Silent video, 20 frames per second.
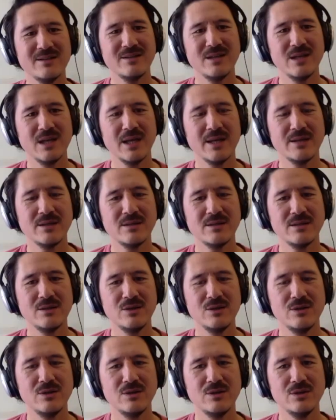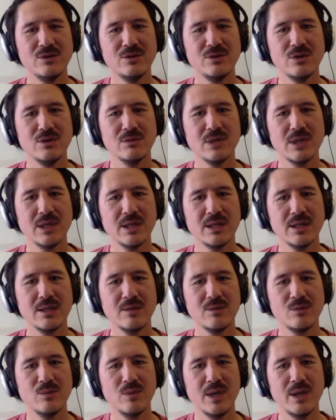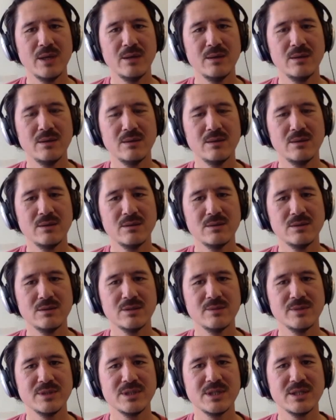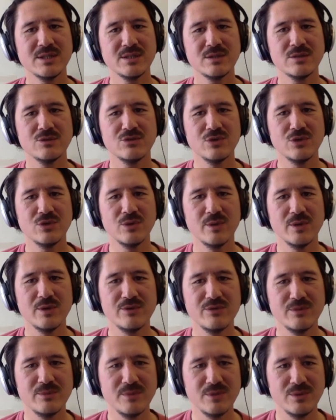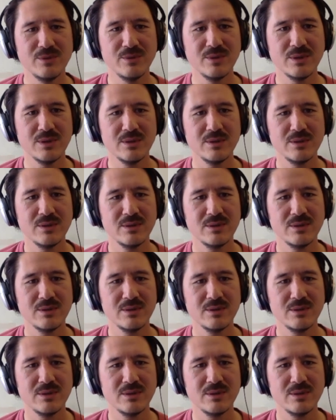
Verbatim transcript: you like you you don't like it when someone takes control away from you. Uh.